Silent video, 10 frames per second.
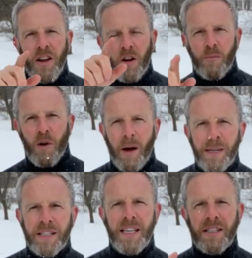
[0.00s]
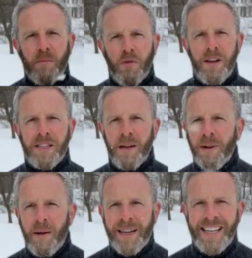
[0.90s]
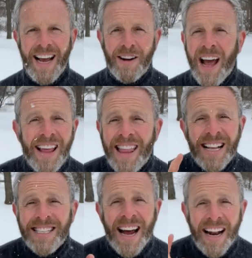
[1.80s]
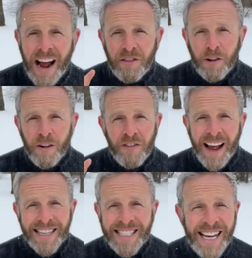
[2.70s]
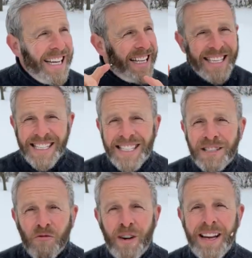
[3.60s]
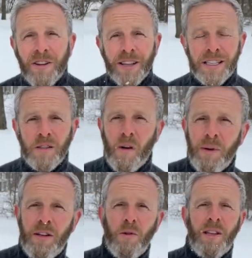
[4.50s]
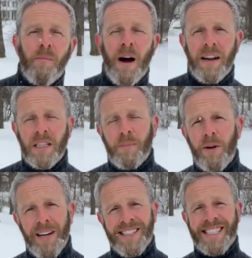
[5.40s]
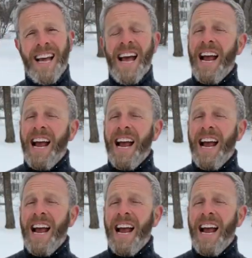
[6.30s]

You could probably see some precip coming down. That's not After Effects. This is real. This is what we do with the Bond Experience.